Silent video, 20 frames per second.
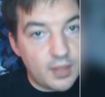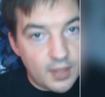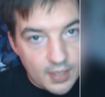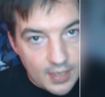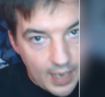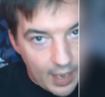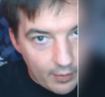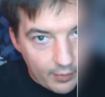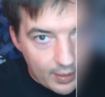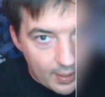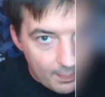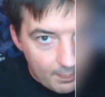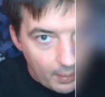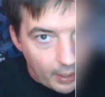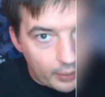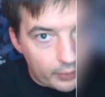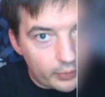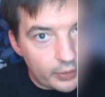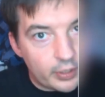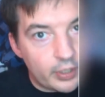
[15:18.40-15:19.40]
now dead
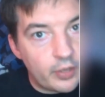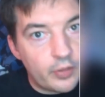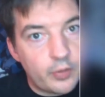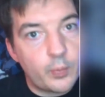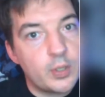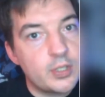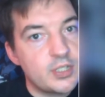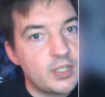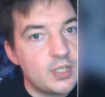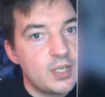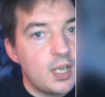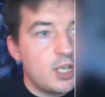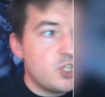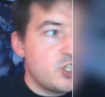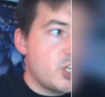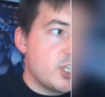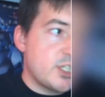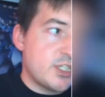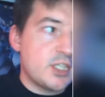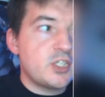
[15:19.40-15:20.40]
model. In other words,
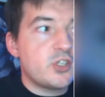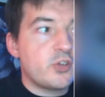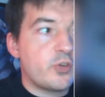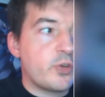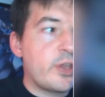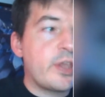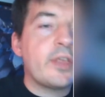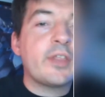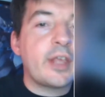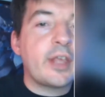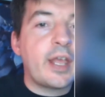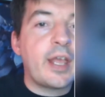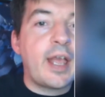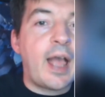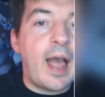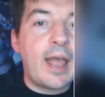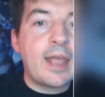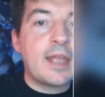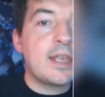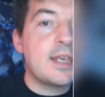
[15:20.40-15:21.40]
just as you're killing a
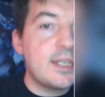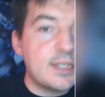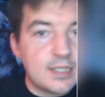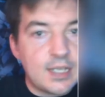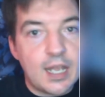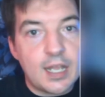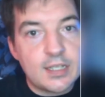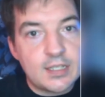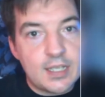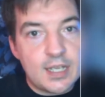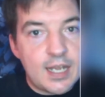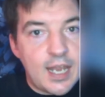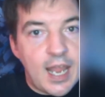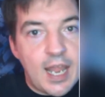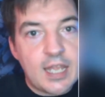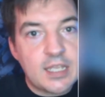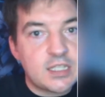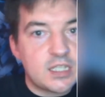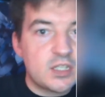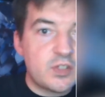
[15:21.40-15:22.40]
guy, he decides that he
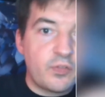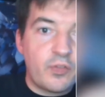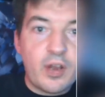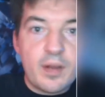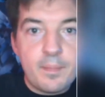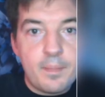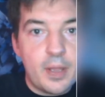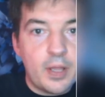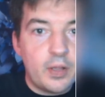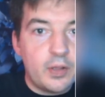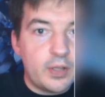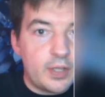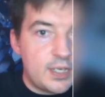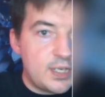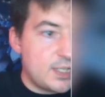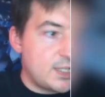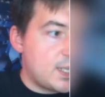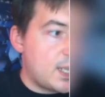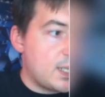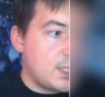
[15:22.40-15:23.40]
hates his friend Bill and
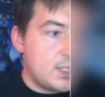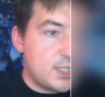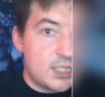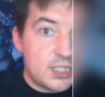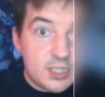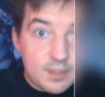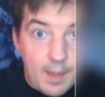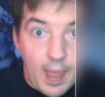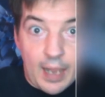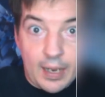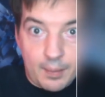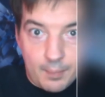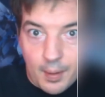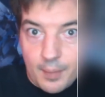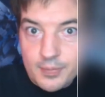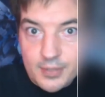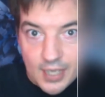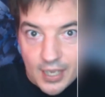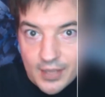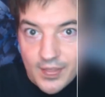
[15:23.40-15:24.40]
decides to smack him
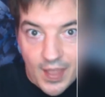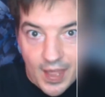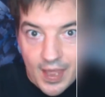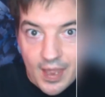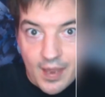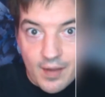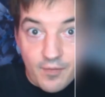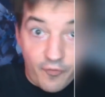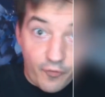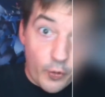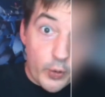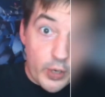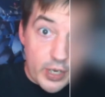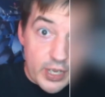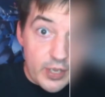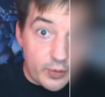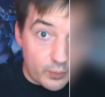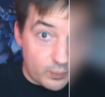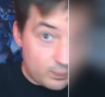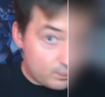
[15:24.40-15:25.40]
upside the head for
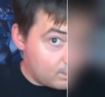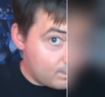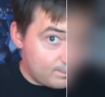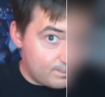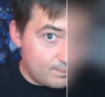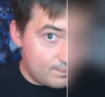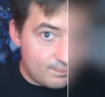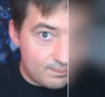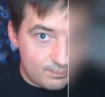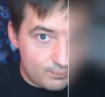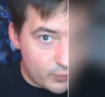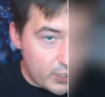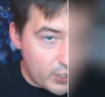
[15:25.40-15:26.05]
you. Pretty